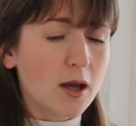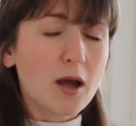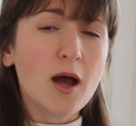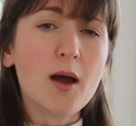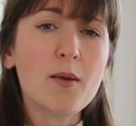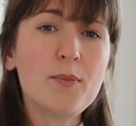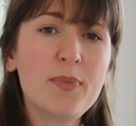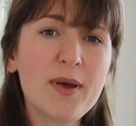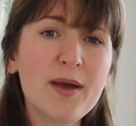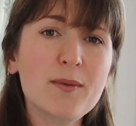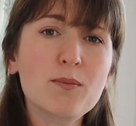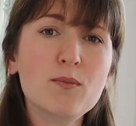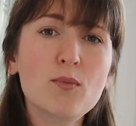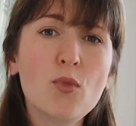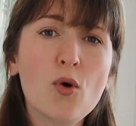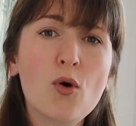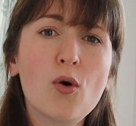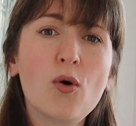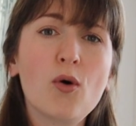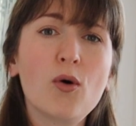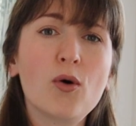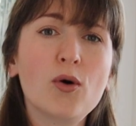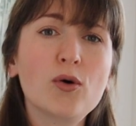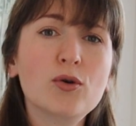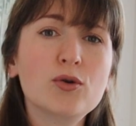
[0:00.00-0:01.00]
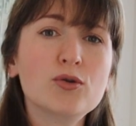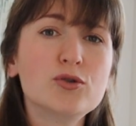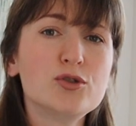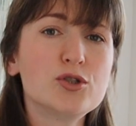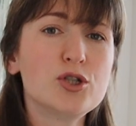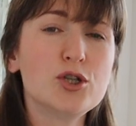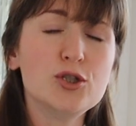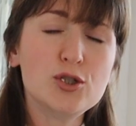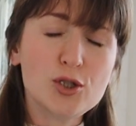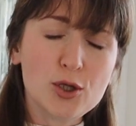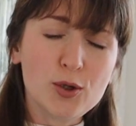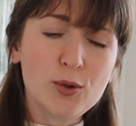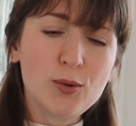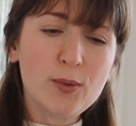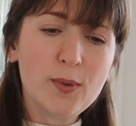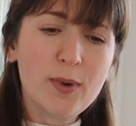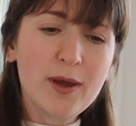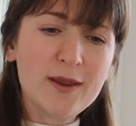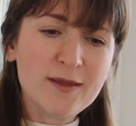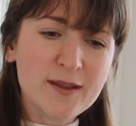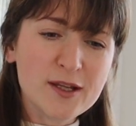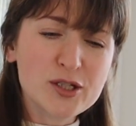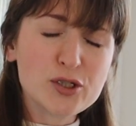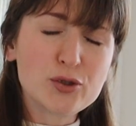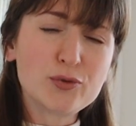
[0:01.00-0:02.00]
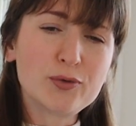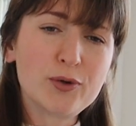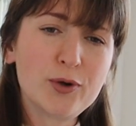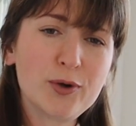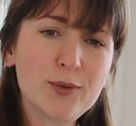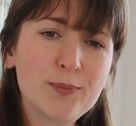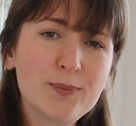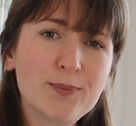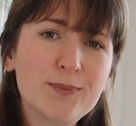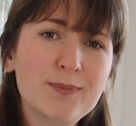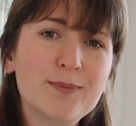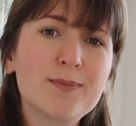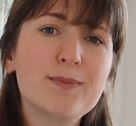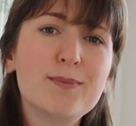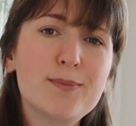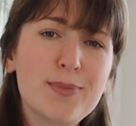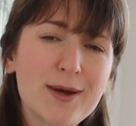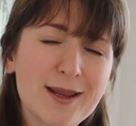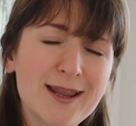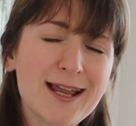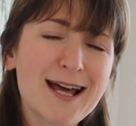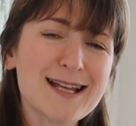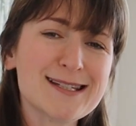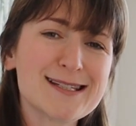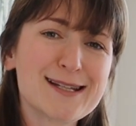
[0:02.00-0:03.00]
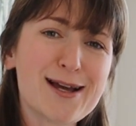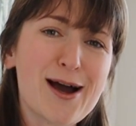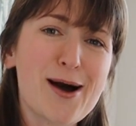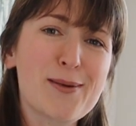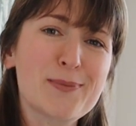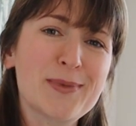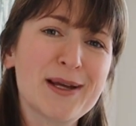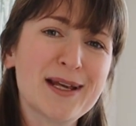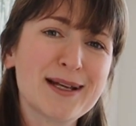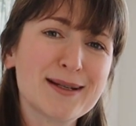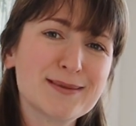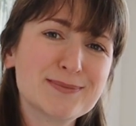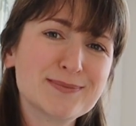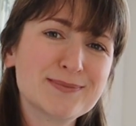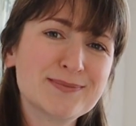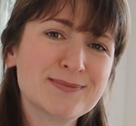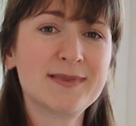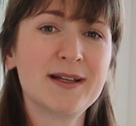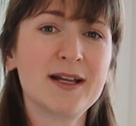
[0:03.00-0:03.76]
a bit more to do in this room, but that's coming.